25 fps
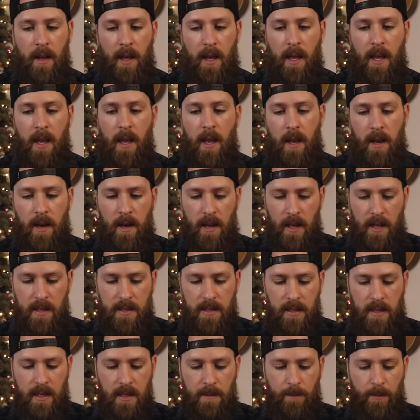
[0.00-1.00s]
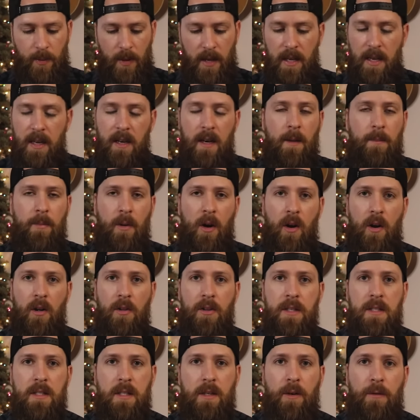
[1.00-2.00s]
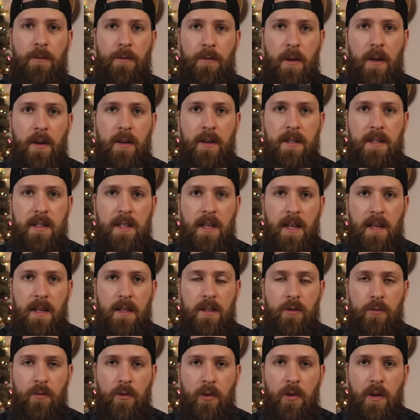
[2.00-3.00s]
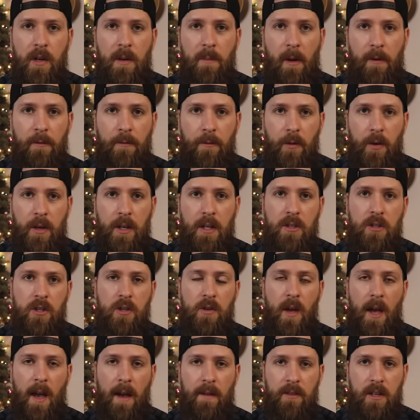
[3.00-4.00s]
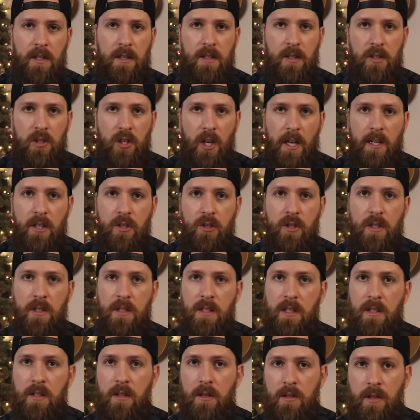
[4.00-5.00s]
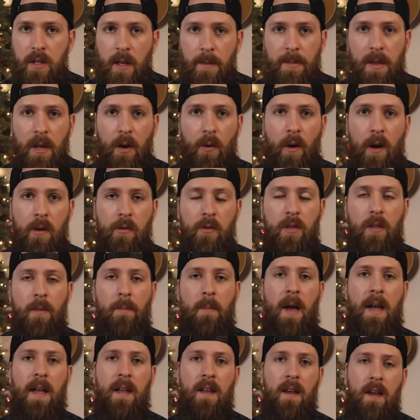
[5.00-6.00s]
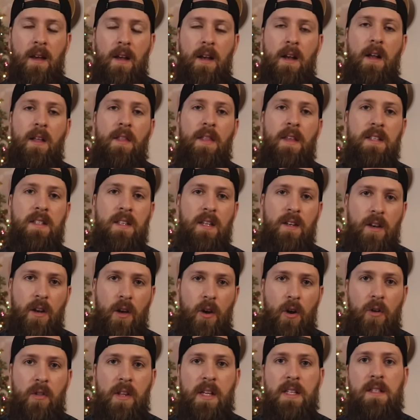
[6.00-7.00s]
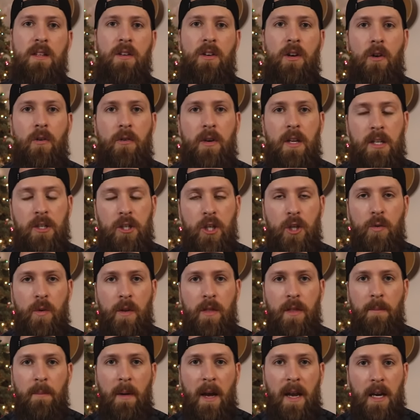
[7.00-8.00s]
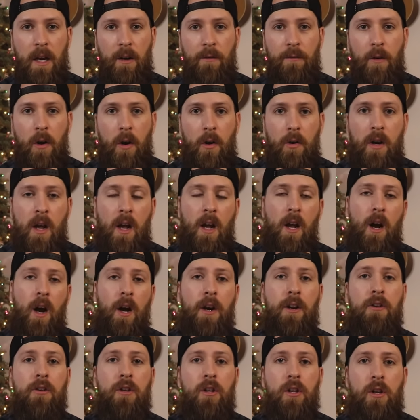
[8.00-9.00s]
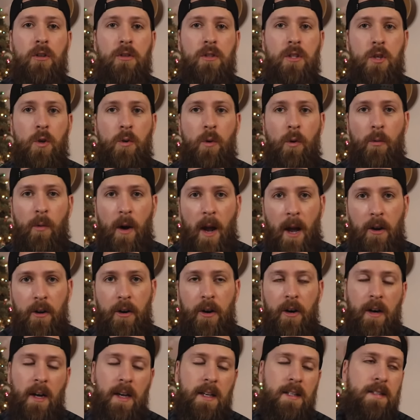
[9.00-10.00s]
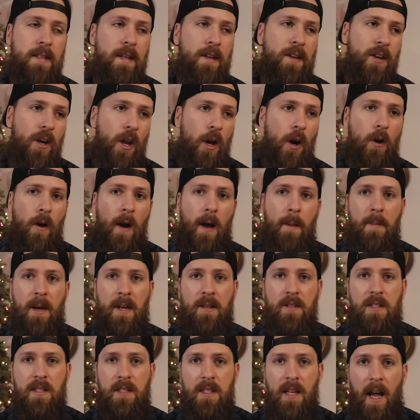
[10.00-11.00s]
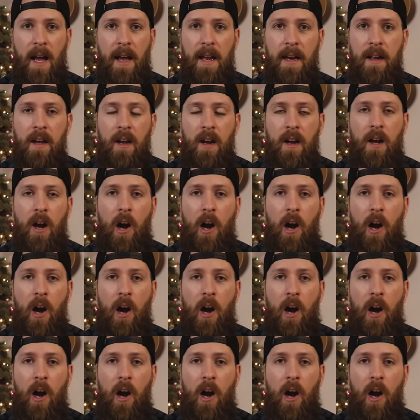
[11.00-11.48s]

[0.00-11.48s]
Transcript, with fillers: and it's picking up all this interference and it's ruining my footage. Do you have any suggestions? Is there something wrong with the mic? They said, no, that's a known issue with the microphone. Are you close to a router? I said, no, I'm outside.